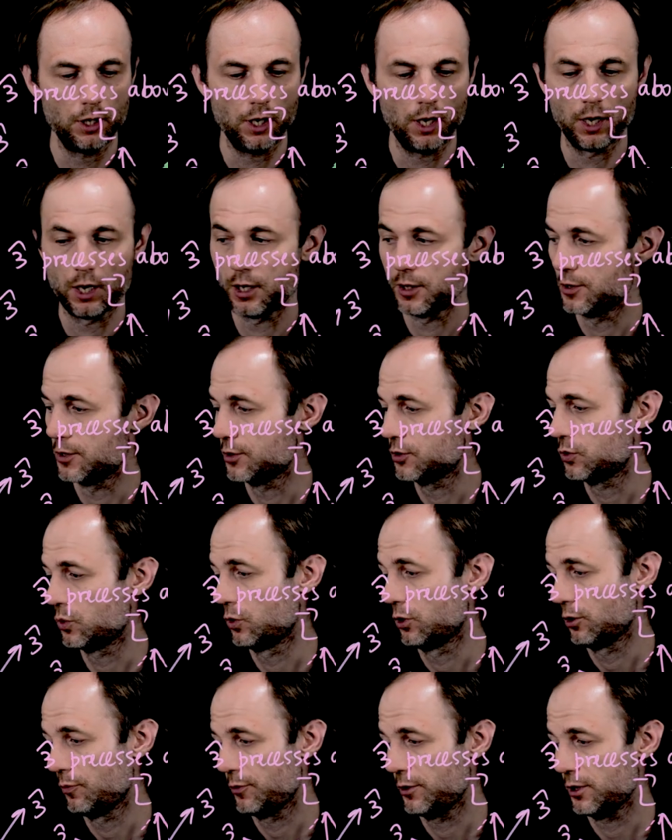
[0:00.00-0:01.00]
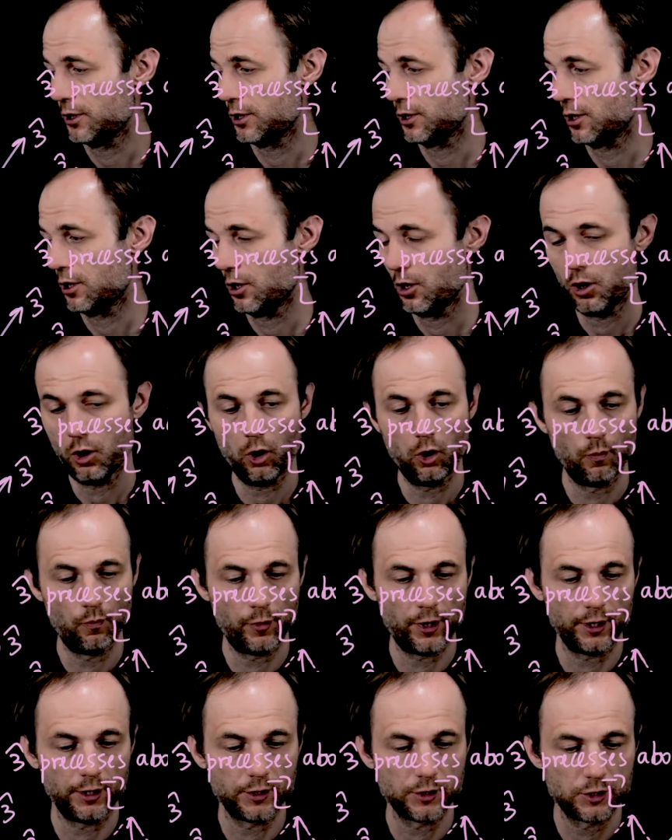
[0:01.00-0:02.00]
This will be
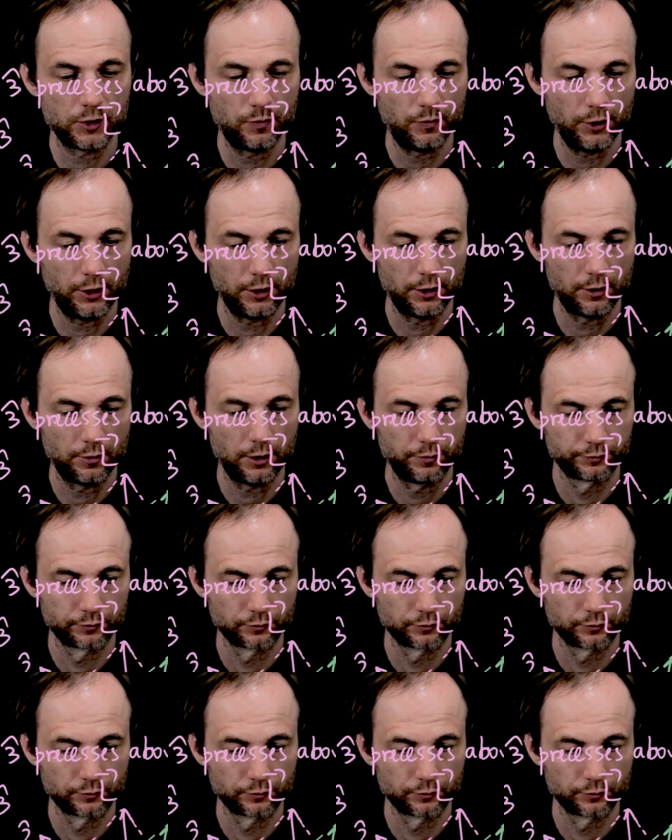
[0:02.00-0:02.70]
omega spin.